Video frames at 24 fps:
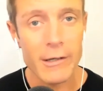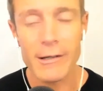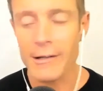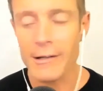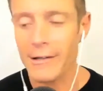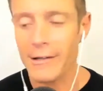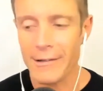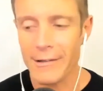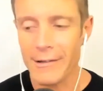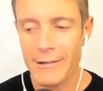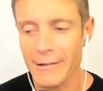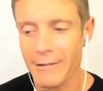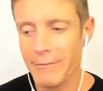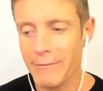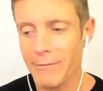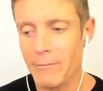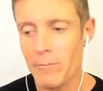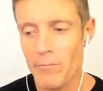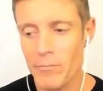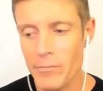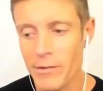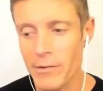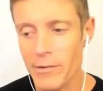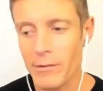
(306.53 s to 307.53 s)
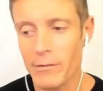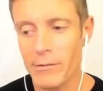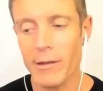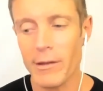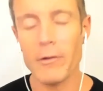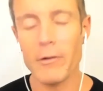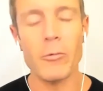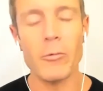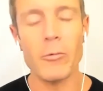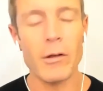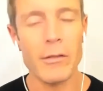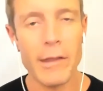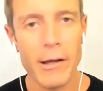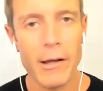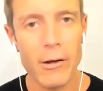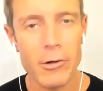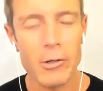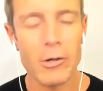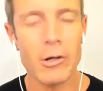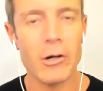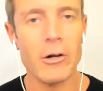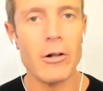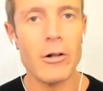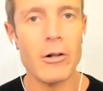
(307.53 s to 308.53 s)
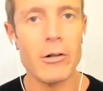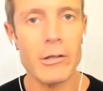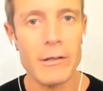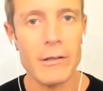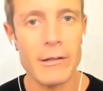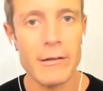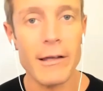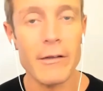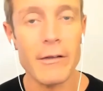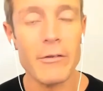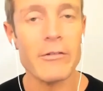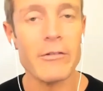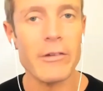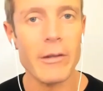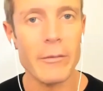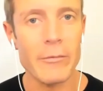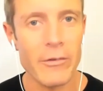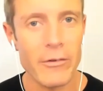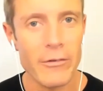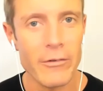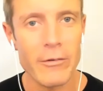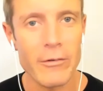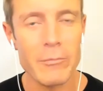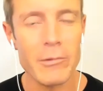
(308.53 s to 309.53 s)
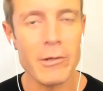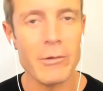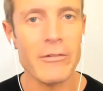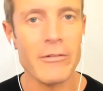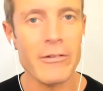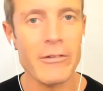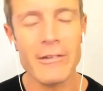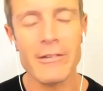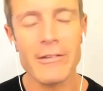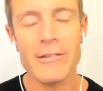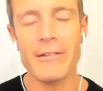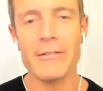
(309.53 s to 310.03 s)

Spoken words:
I've dealt with alcohol and other substance abuses,